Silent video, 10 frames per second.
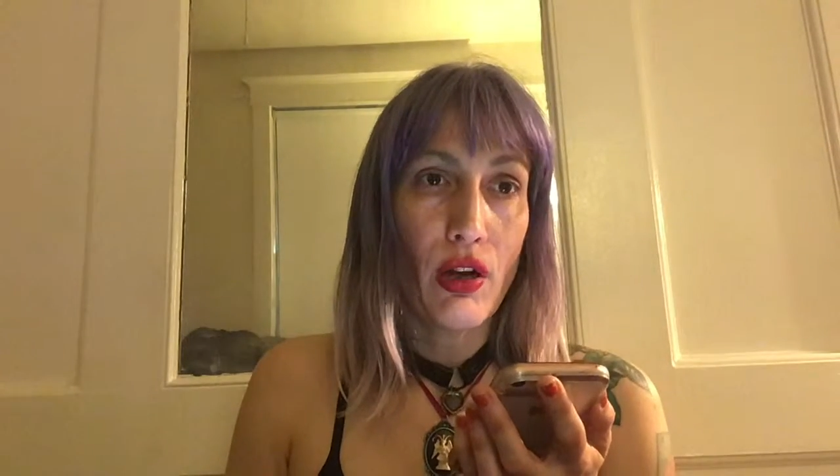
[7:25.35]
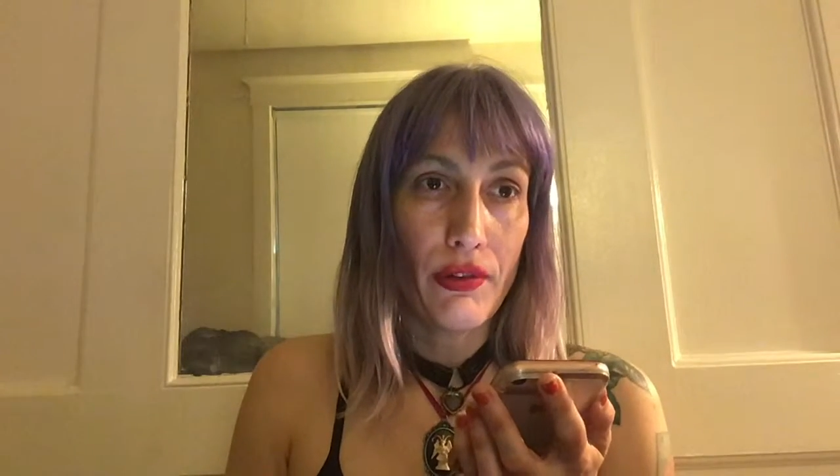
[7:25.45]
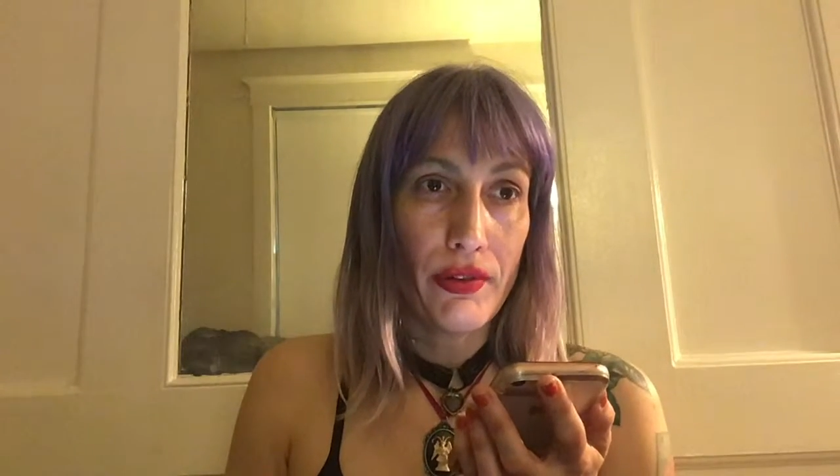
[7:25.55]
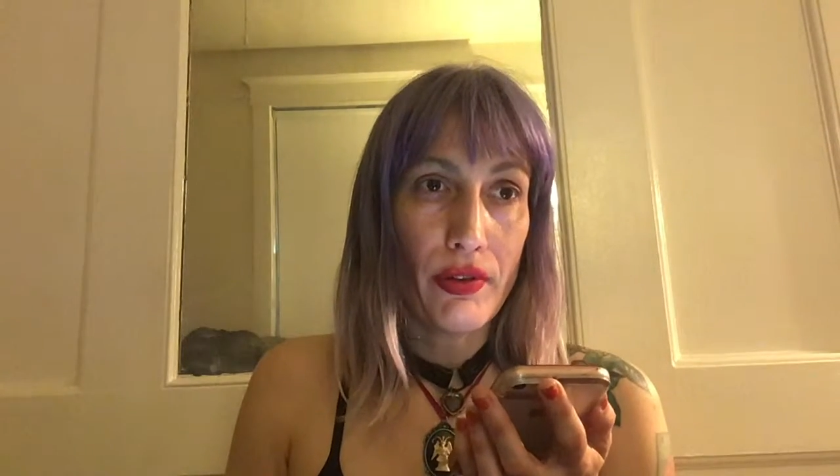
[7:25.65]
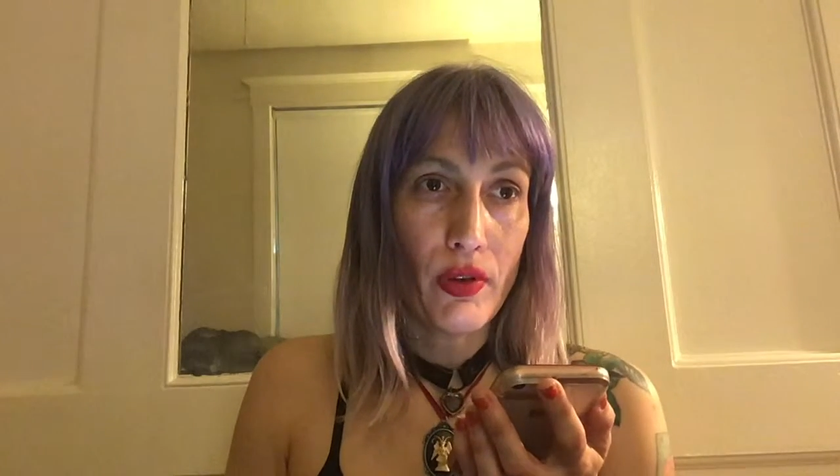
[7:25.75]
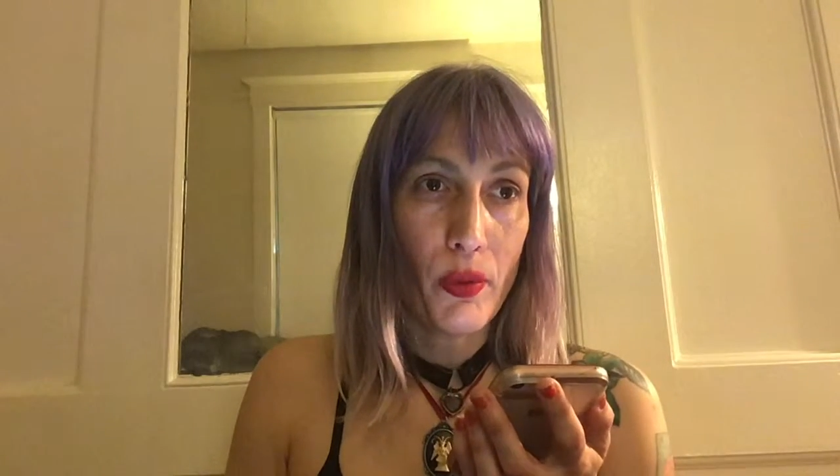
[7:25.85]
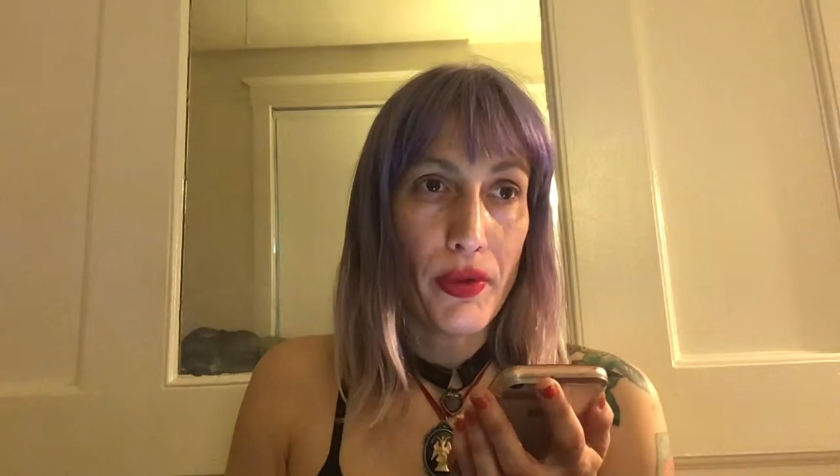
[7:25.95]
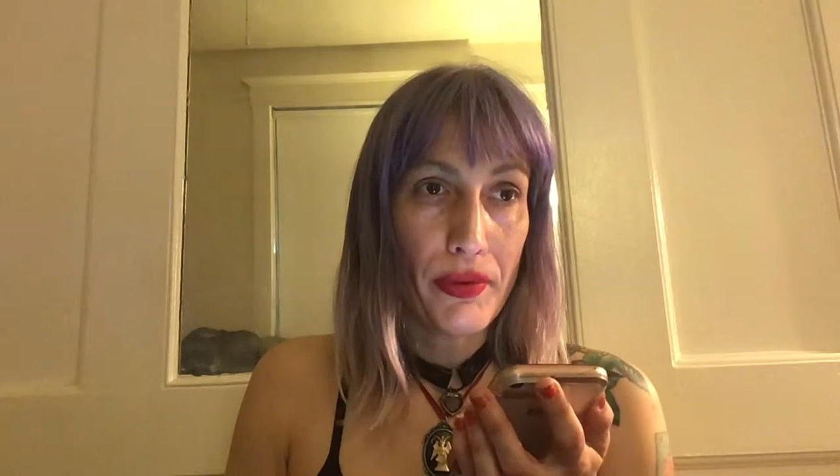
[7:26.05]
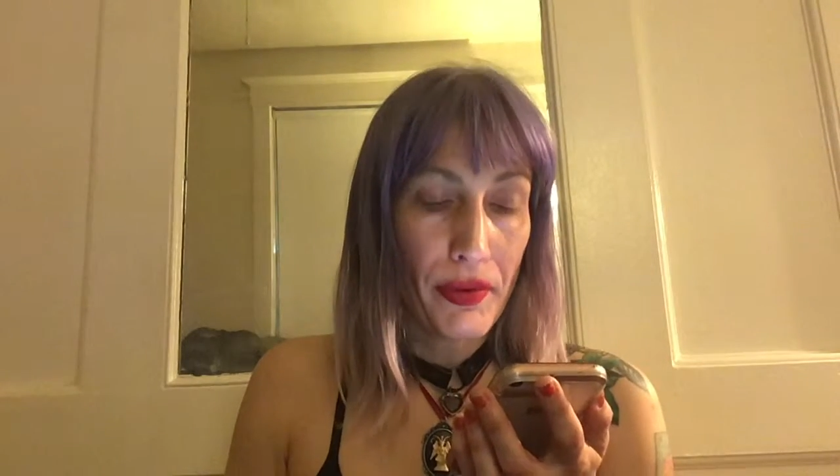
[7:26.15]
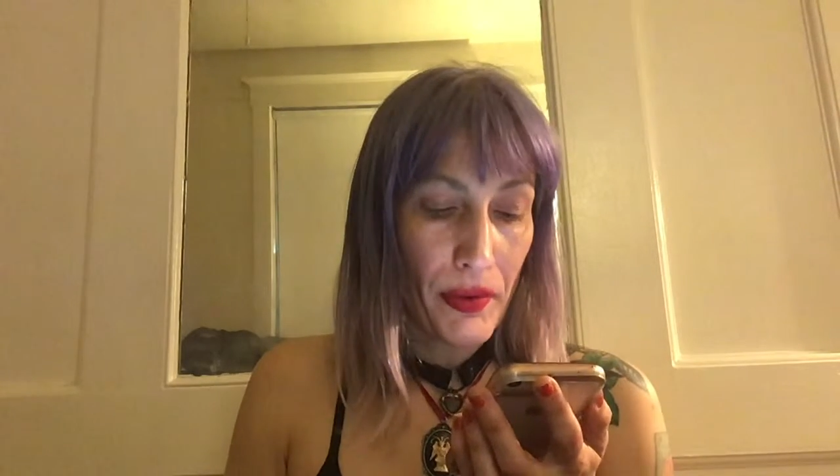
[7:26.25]
arsenal
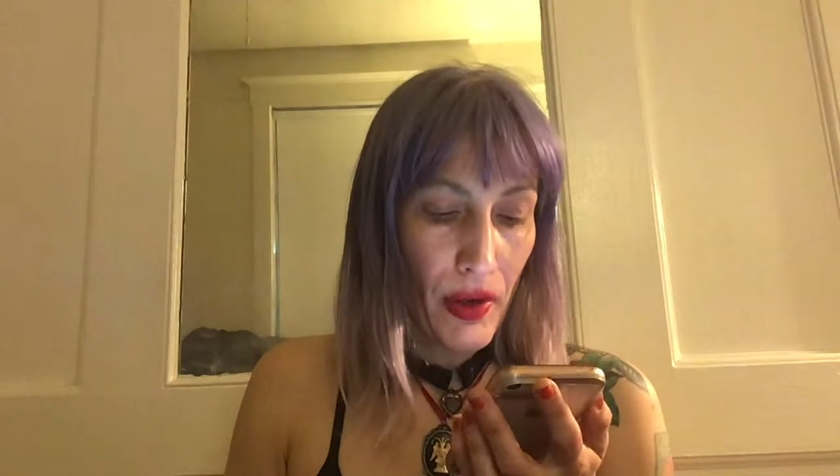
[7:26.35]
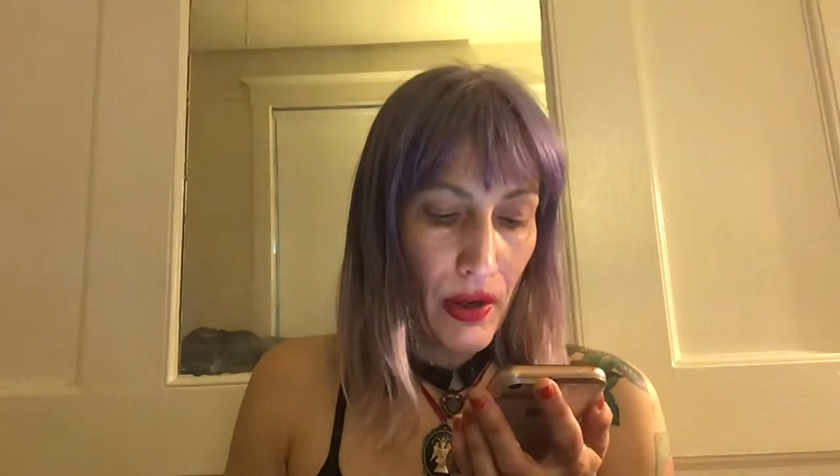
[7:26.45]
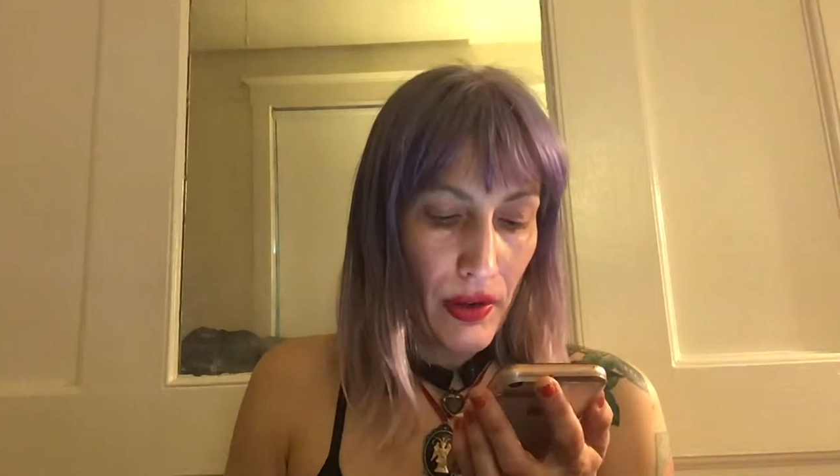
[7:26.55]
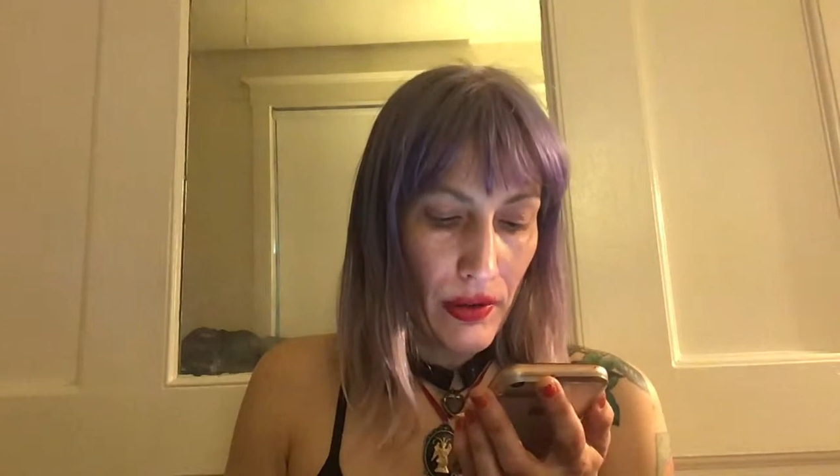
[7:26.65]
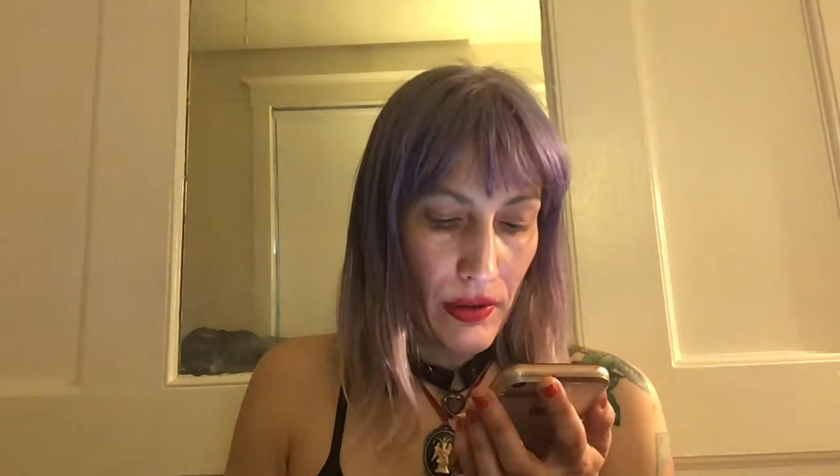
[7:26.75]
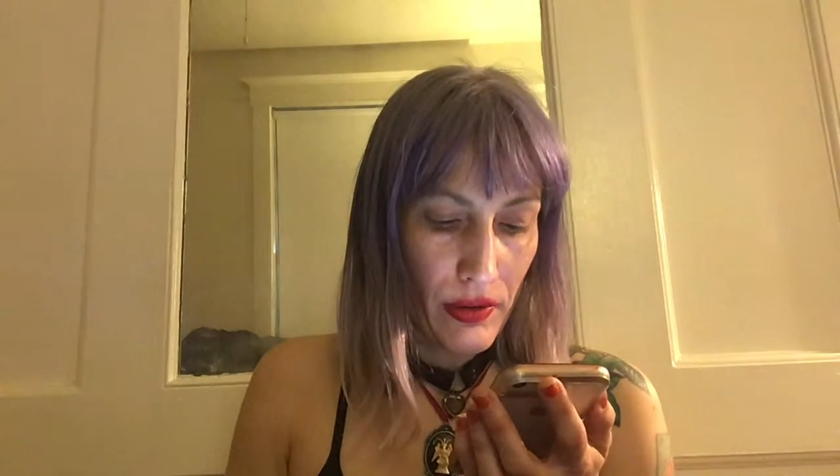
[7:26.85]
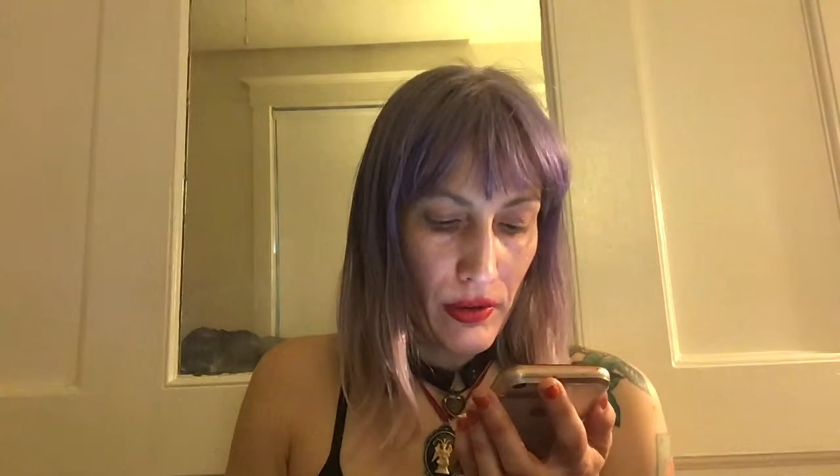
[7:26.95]
was required.